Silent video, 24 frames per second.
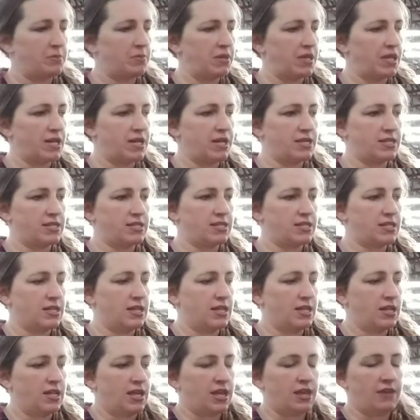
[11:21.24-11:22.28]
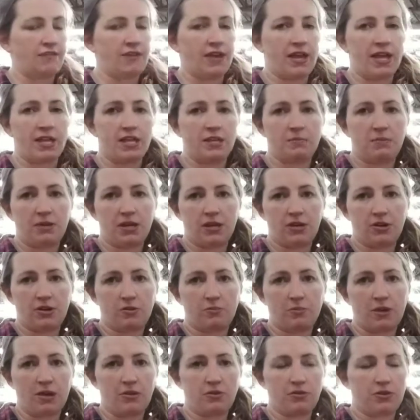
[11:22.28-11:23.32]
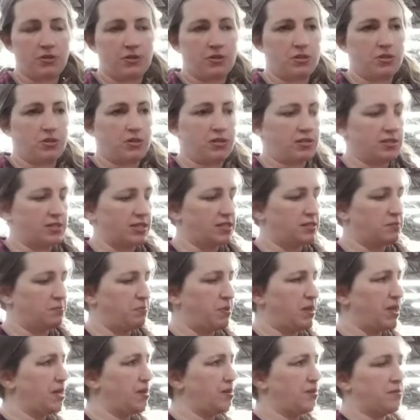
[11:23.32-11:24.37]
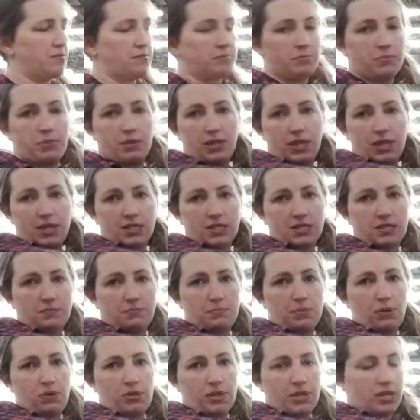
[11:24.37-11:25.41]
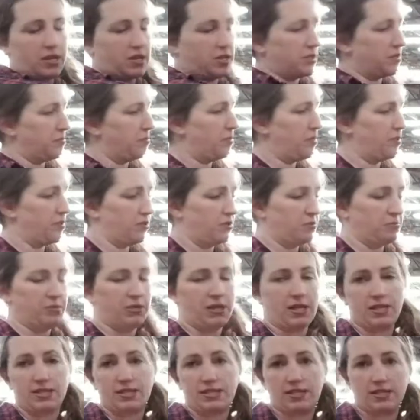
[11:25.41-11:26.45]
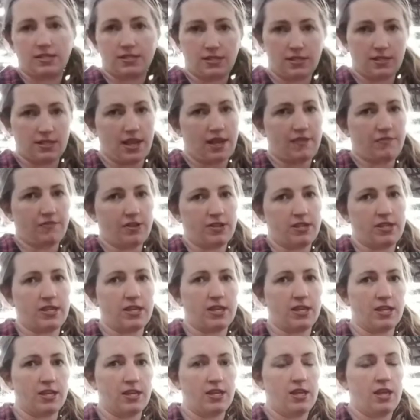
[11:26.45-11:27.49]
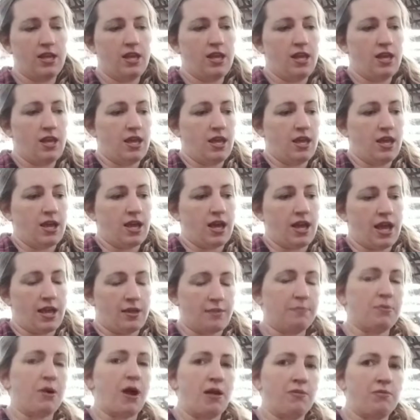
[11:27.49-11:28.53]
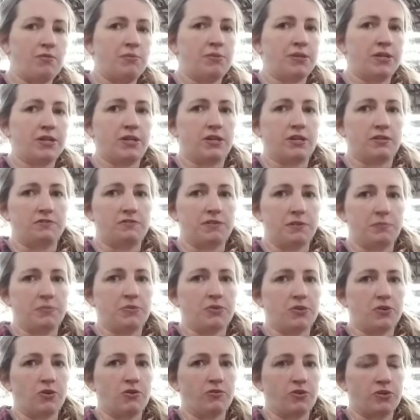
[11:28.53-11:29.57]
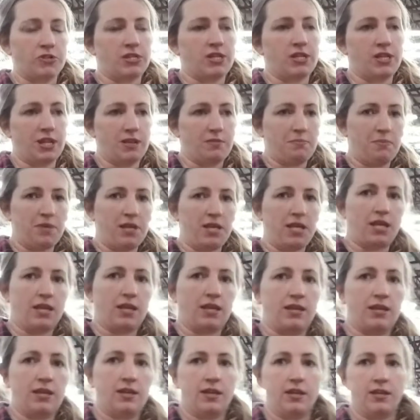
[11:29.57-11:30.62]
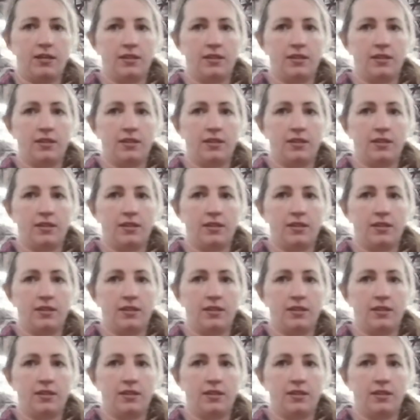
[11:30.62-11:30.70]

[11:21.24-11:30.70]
Because if I had the bit in her mouth, it's bit plus pulling on the pole plus everything, I probably could have flipped her over today, meaning